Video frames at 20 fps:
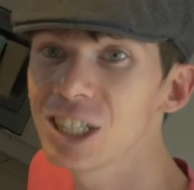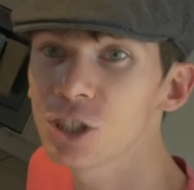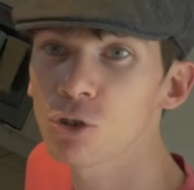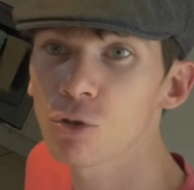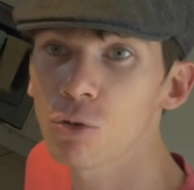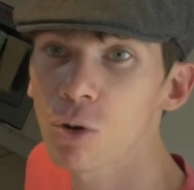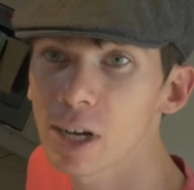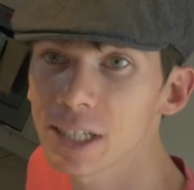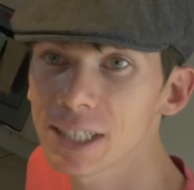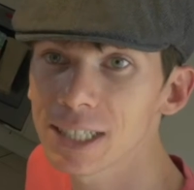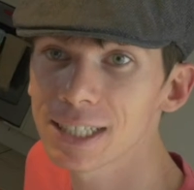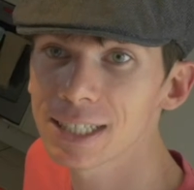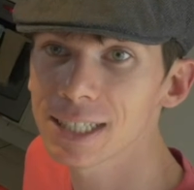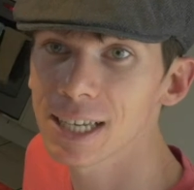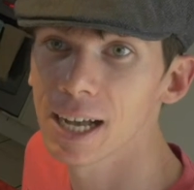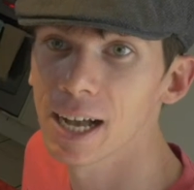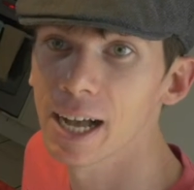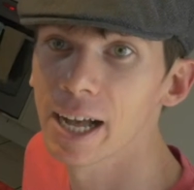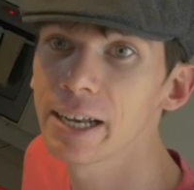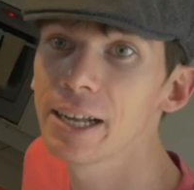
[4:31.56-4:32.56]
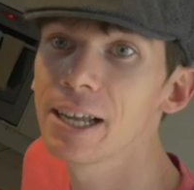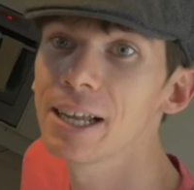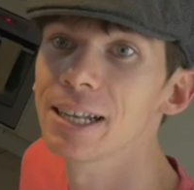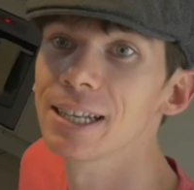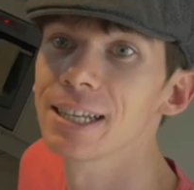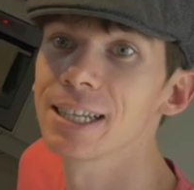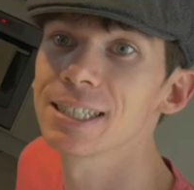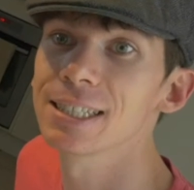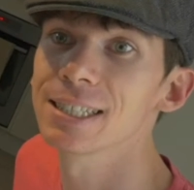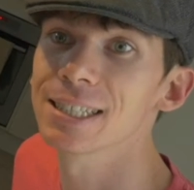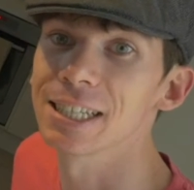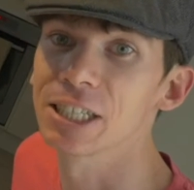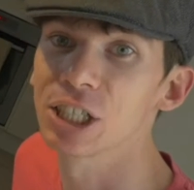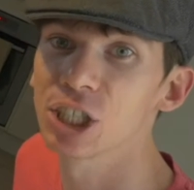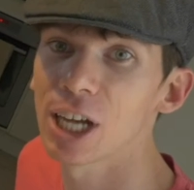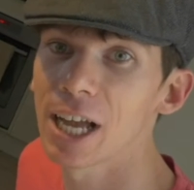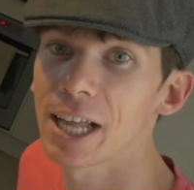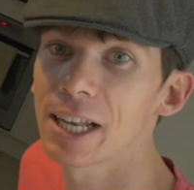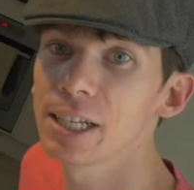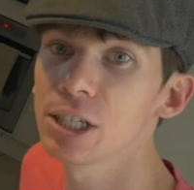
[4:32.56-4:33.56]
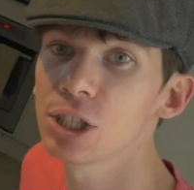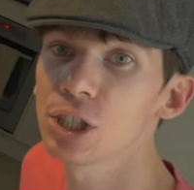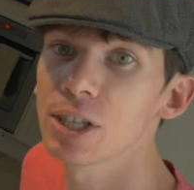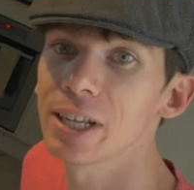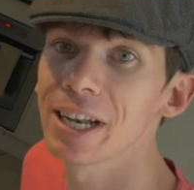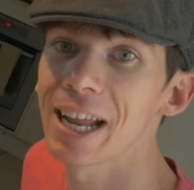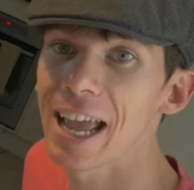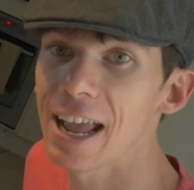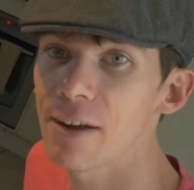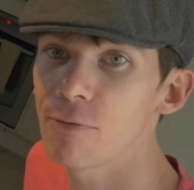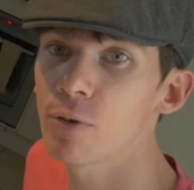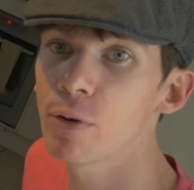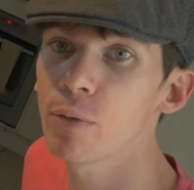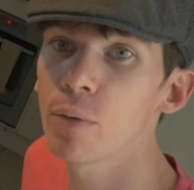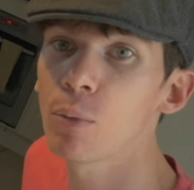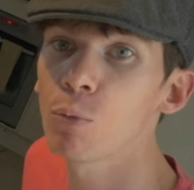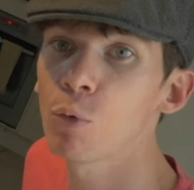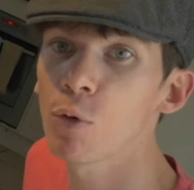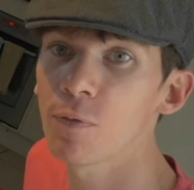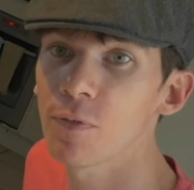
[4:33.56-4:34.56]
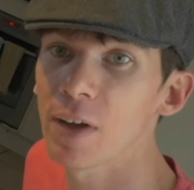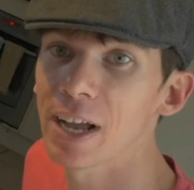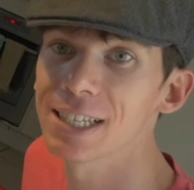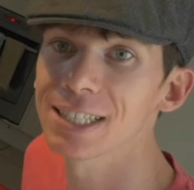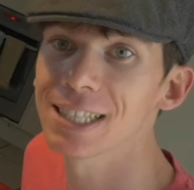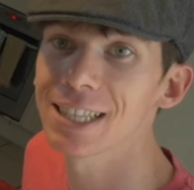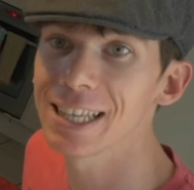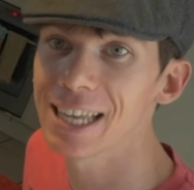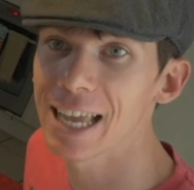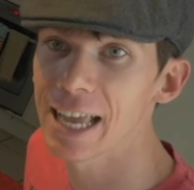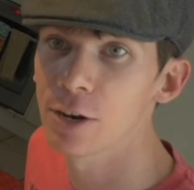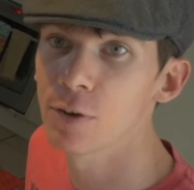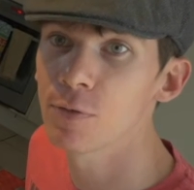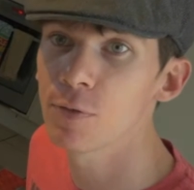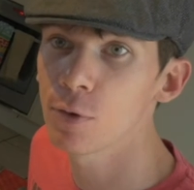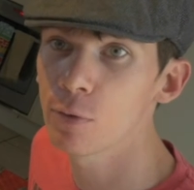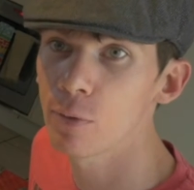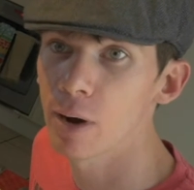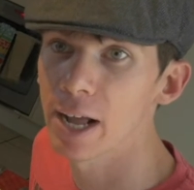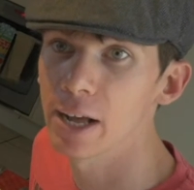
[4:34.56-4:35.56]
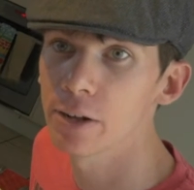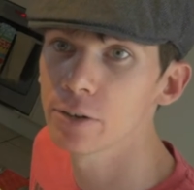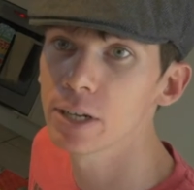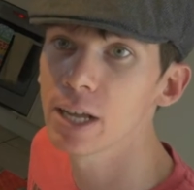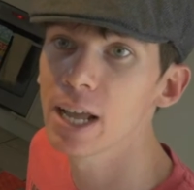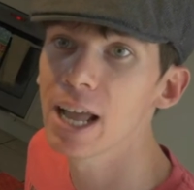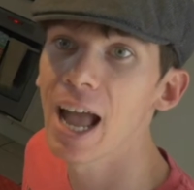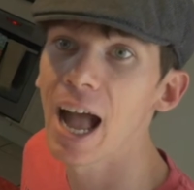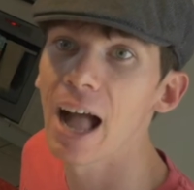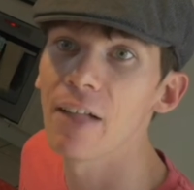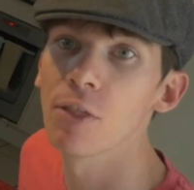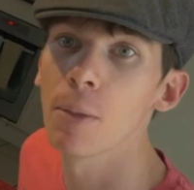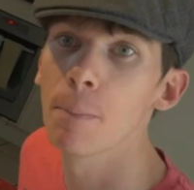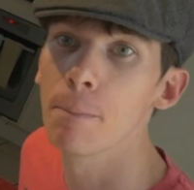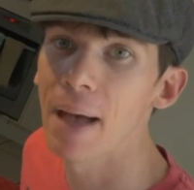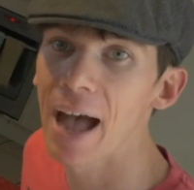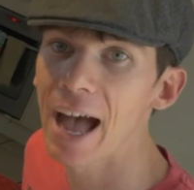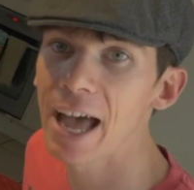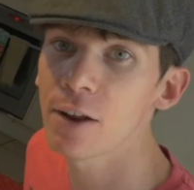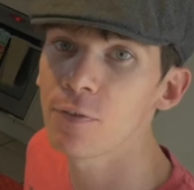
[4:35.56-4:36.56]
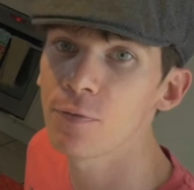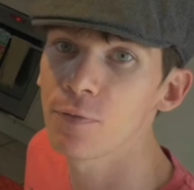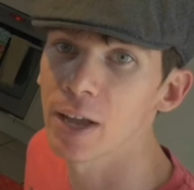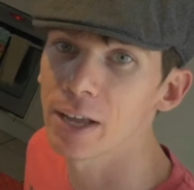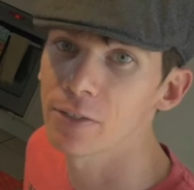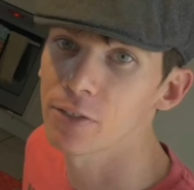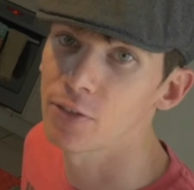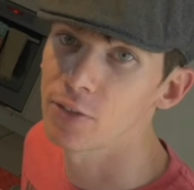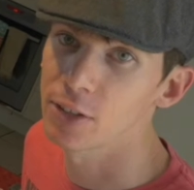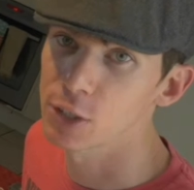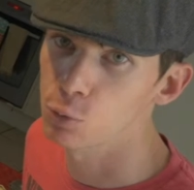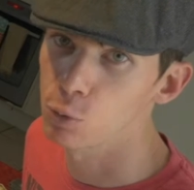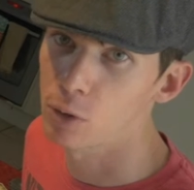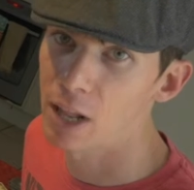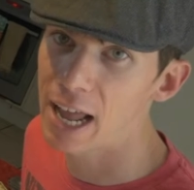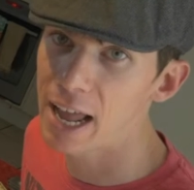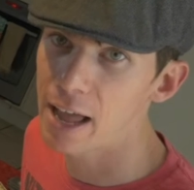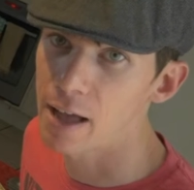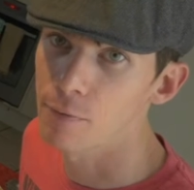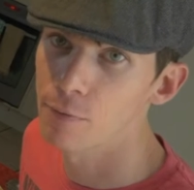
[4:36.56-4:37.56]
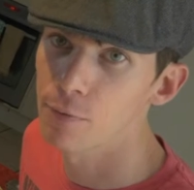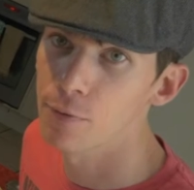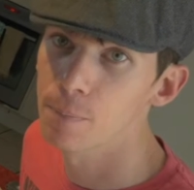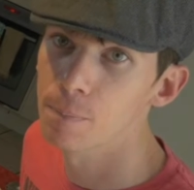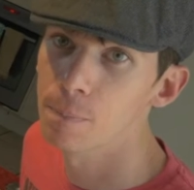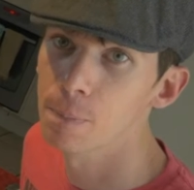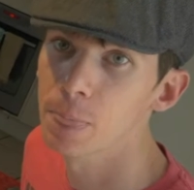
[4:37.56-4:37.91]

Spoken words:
crisis card lists a challenge that everyone will face at the end of the round and the bad effect that this will have.